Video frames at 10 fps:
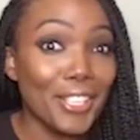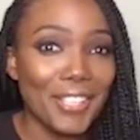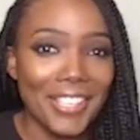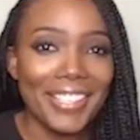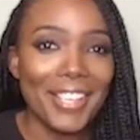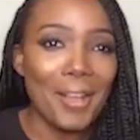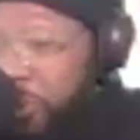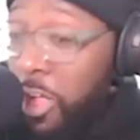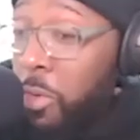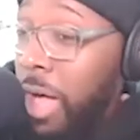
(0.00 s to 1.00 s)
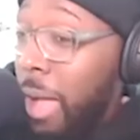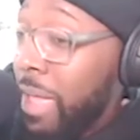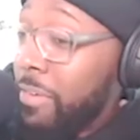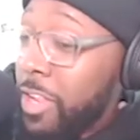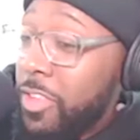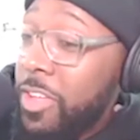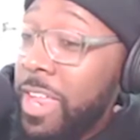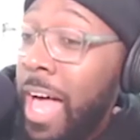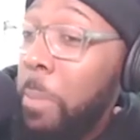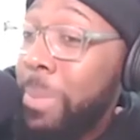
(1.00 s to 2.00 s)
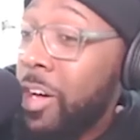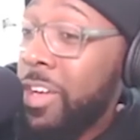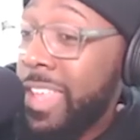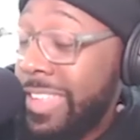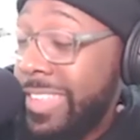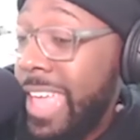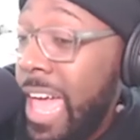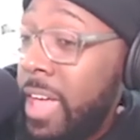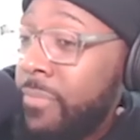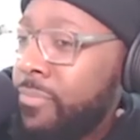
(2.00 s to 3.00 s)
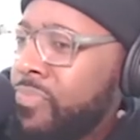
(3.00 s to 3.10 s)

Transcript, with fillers: Good. do you know what? Do you know what? I'm not even going to do that. I'll be honest. Yeah.